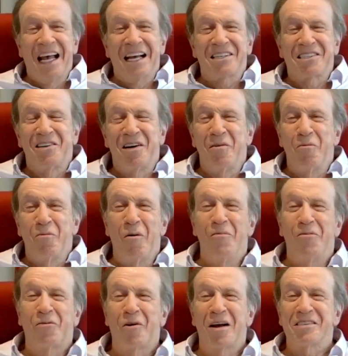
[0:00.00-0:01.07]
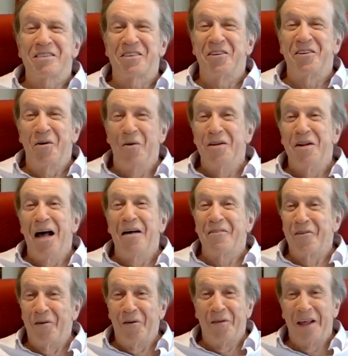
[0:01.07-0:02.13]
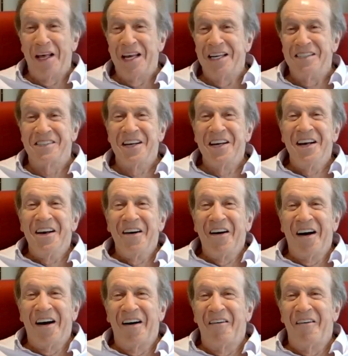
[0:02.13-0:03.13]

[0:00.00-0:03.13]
there's actually room for us to do another of these.